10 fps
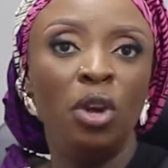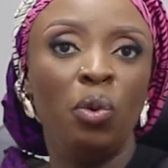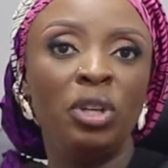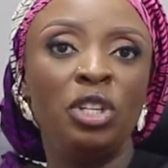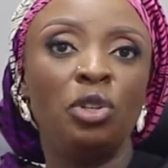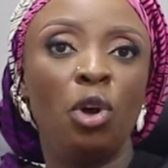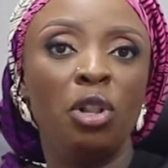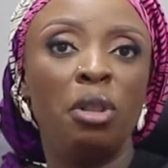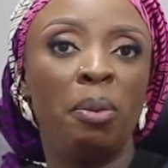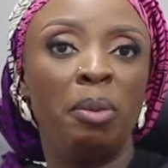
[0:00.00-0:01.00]
which is
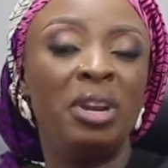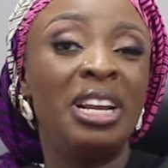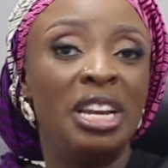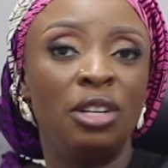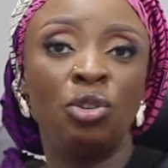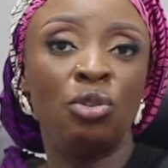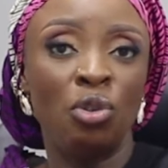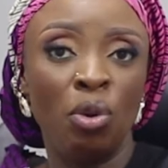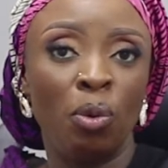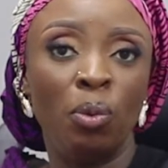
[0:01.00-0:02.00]
all the public needs to
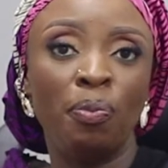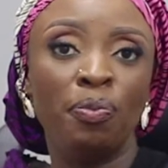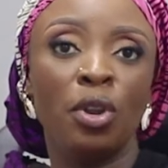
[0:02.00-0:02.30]
know.